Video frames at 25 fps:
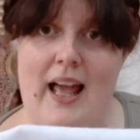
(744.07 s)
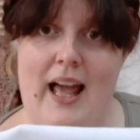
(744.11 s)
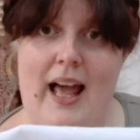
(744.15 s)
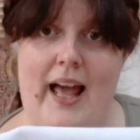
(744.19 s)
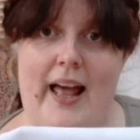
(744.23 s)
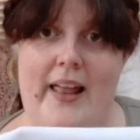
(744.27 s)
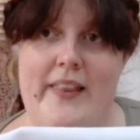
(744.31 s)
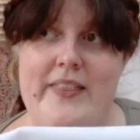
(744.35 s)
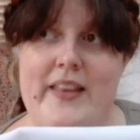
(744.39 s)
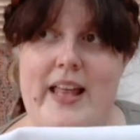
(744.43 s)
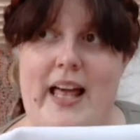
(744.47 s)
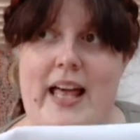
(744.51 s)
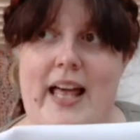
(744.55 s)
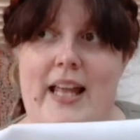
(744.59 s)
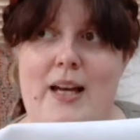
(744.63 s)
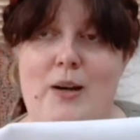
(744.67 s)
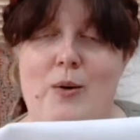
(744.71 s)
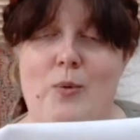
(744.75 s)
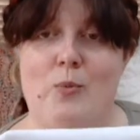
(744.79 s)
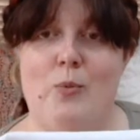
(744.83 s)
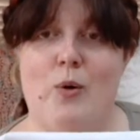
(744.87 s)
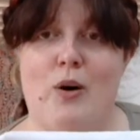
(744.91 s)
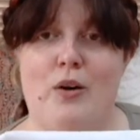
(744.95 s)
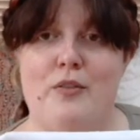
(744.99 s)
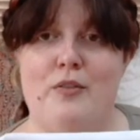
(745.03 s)
and
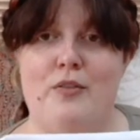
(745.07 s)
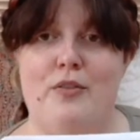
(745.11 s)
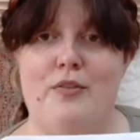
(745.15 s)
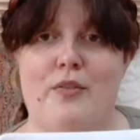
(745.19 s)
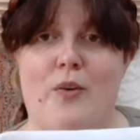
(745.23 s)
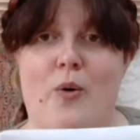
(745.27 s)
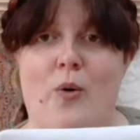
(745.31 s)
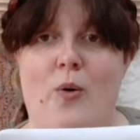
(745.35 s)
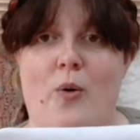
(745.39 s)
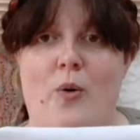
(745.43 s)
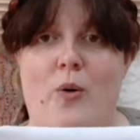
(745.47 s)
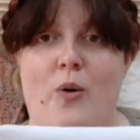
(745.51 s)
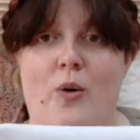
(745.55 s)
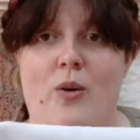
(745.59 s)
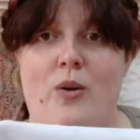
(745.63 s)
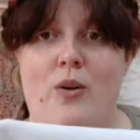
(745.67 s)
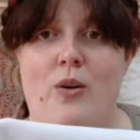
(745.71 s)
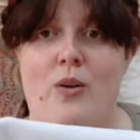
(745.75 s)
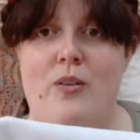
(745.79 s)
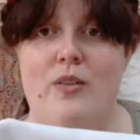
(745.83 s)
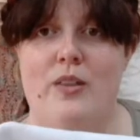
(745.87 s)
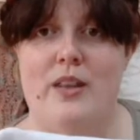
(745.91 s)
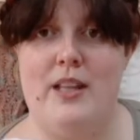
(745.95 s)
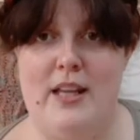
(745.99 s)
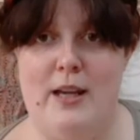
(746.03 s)
then one for
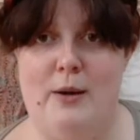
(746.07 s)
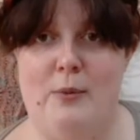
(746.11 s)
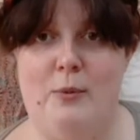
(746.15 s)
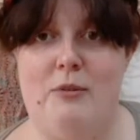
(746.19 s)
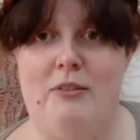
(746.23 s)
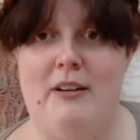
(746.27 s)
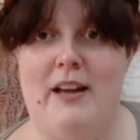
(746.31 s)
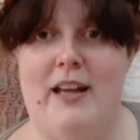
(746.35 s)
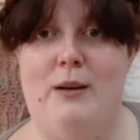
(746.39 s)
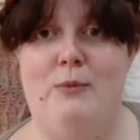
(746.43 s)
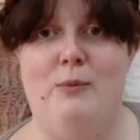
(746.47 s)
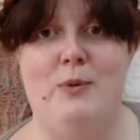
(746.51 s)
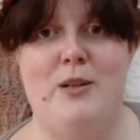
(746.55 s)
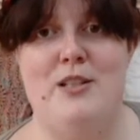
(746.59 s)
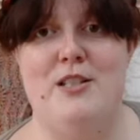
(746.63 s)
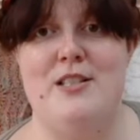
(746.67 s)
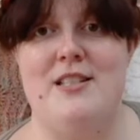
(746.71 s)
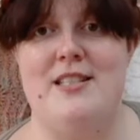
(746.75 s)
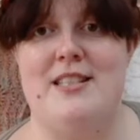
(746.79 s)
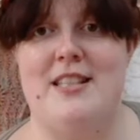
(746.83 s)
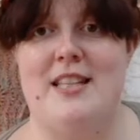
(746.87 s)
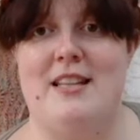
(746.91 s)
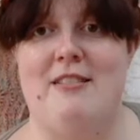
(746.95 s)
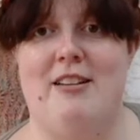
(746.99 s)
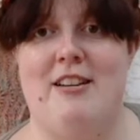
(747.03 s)
the year we're in, which
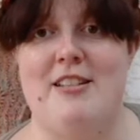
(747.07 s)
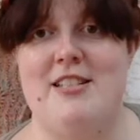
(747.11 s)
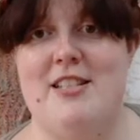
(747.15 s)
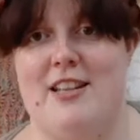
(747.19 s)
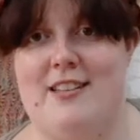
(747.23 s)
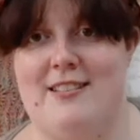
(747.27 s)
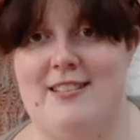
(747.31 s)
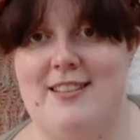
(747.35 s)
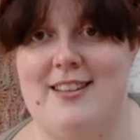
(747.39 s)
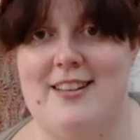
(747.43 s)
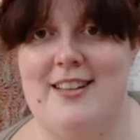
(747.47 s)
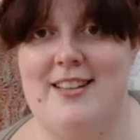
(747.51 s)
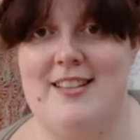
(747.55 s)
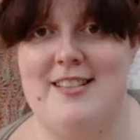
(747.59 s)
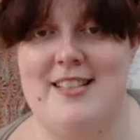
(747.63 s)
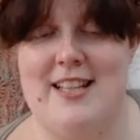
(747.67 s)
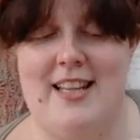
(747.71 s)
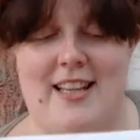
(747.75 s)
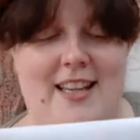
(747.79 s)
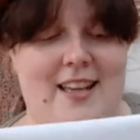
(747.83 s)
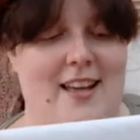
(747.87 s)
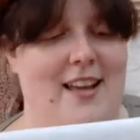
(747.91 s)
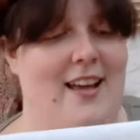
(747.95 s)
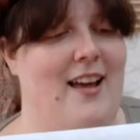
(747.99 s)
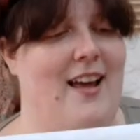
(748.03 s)
is the year I turned 30,